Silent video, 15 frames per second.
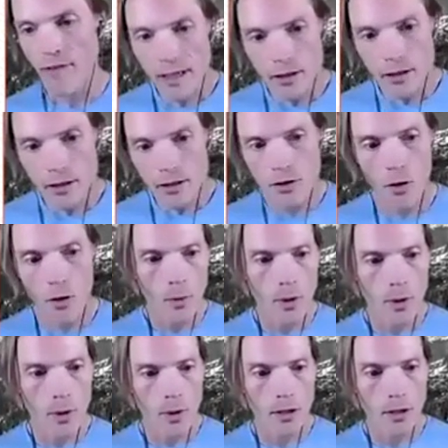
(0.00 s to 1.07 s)
So we
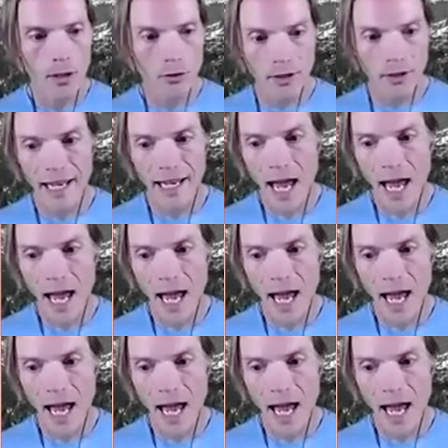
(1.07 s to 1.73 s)
were really, really happy there.